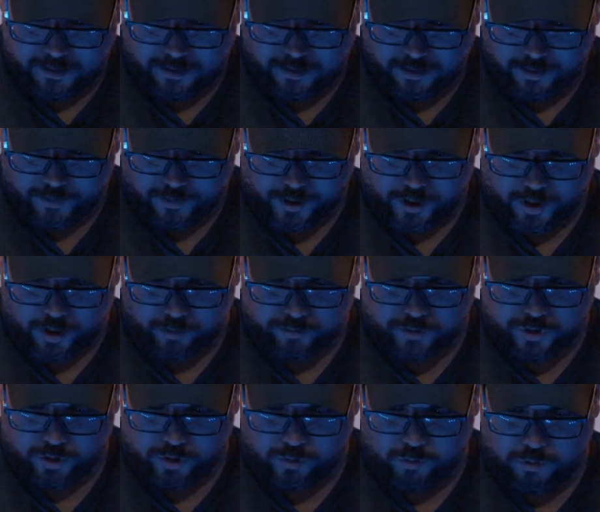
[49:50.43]
Here we go.
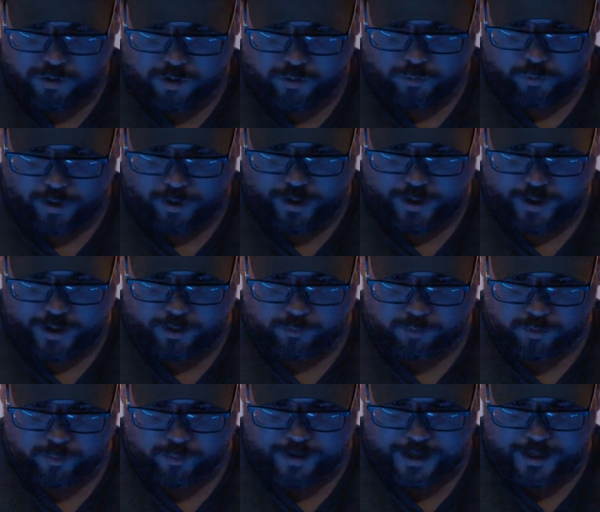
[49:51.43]
2, 1.
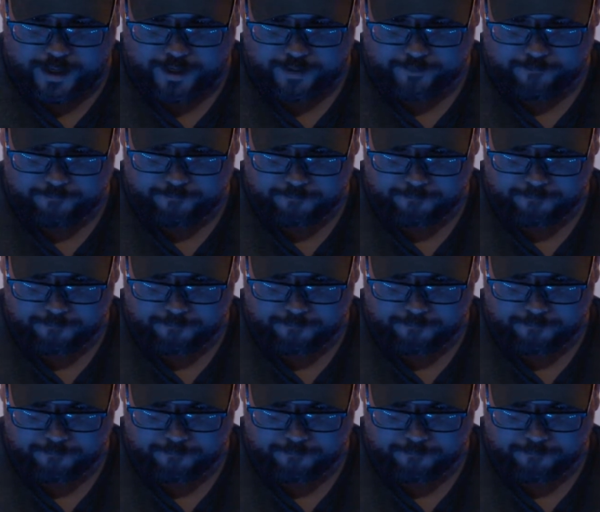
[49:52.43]
We're rating.